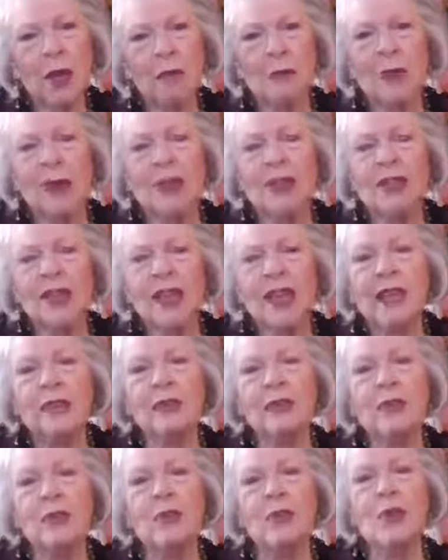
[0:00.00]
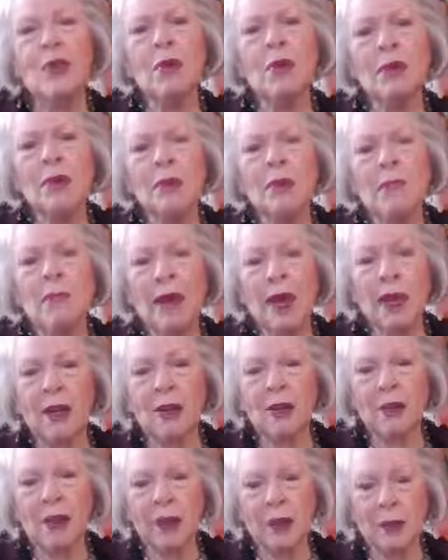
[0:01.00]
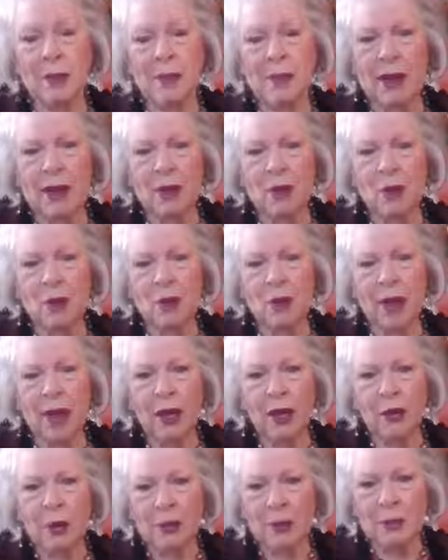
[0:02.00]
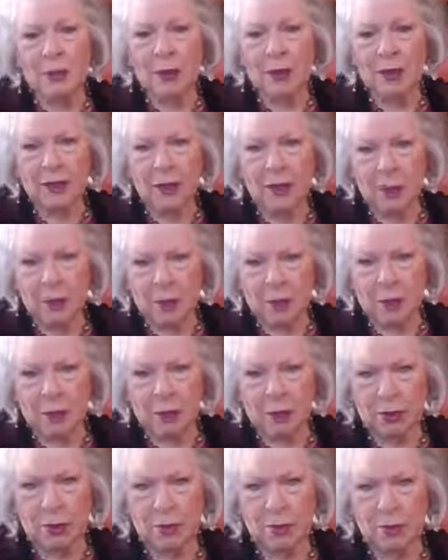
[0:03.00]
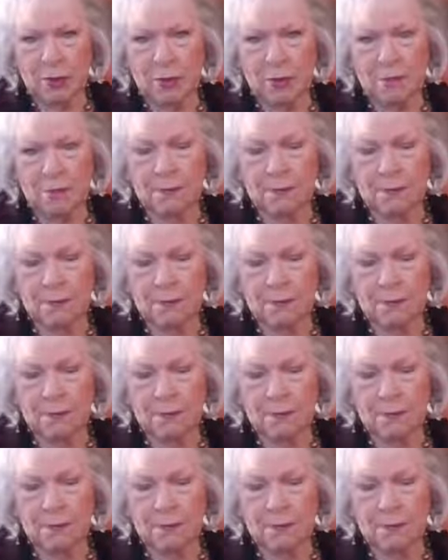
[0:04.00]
Because if you don't admire that about you, how do you expect other people to?